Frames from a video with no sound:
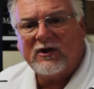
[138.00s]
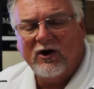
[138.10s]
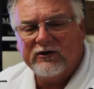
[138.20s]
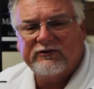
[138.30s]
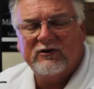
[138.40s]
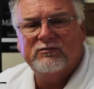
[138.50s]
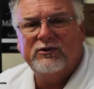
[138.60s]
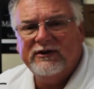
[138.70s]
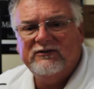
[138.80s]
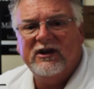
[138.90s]
Also,
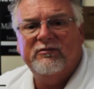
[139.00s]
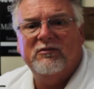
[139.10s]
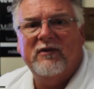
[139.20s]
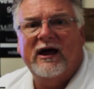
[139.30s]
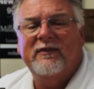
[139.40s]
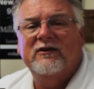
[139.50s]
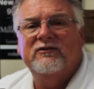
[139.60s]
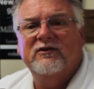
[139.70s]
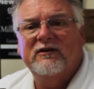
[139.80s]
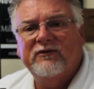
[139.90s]
please keep in mind that
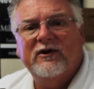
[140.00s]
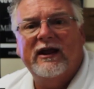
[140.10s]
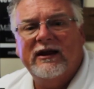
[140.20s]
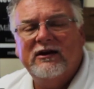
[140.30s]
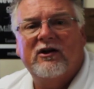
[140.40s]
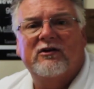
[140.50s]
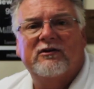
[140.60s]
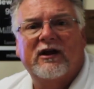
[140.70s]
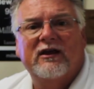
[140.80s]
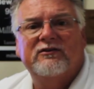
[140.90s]
if you're in an
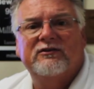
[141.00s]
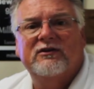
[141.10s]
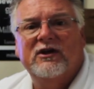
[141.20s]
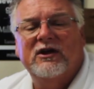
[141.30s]
altercation